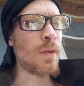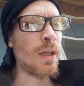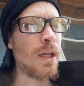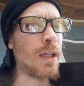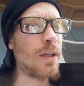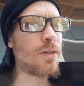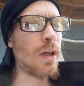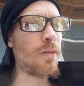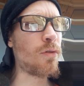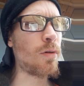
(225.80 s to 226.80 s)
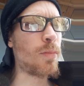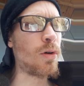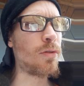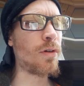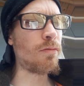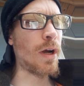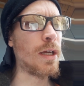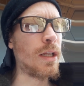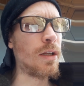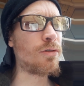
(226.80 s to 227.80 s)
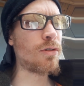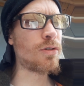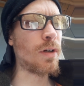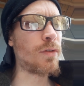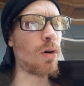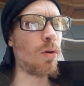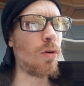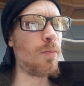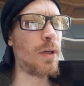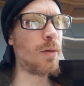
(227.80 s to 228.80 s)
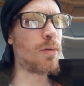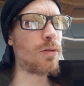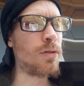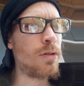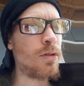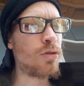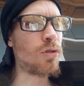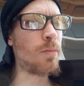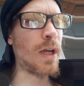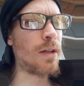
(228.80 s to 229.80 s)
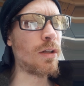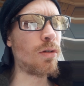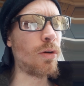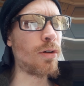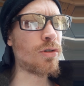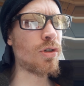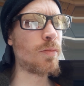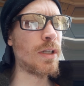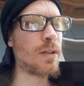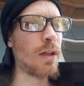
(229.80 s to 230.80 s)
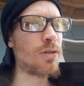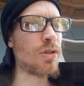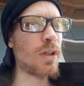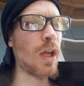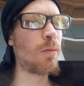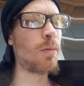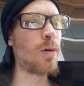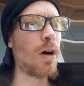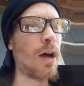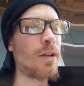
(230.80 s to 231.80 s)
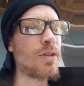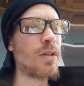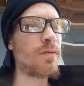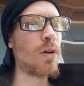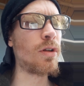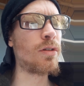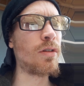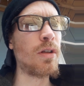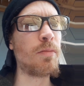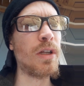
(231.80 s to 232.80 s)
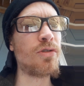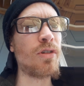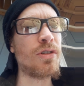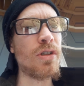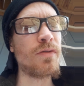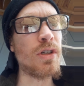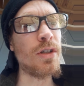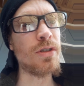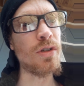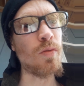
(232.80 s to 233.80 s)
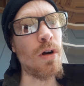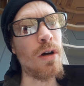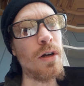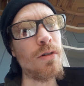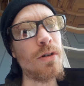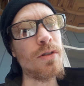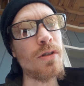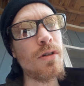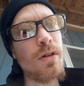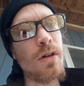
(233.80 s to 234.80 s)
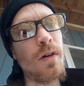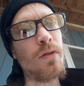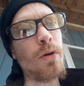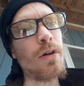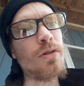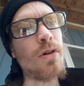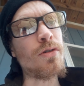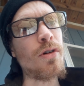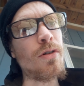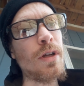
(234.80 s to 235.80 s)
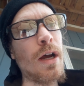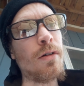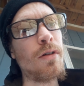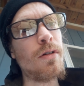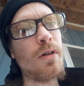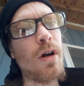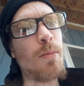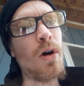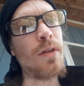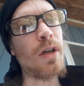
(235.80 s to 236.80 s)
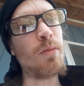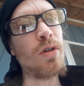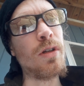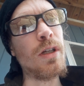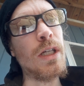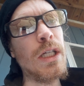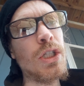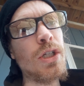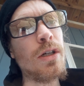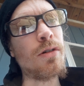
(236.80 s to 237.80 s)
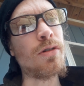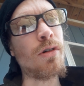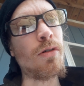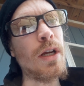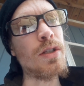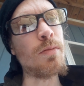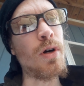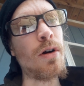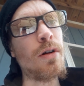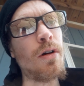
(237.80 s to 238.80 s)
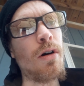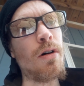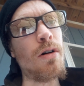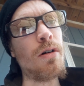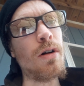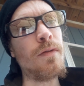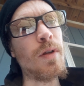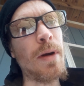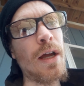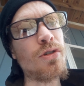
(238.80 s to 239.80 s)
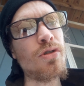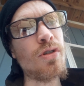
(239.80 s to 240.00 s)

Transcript: It is therefore both the right and interest of the whole people to demand that lawyers should be intelligent, capable, honest, and devoted to the administration of justice, while hundreds of lawyers are turned out upon the community each year to graze upon all of the pastures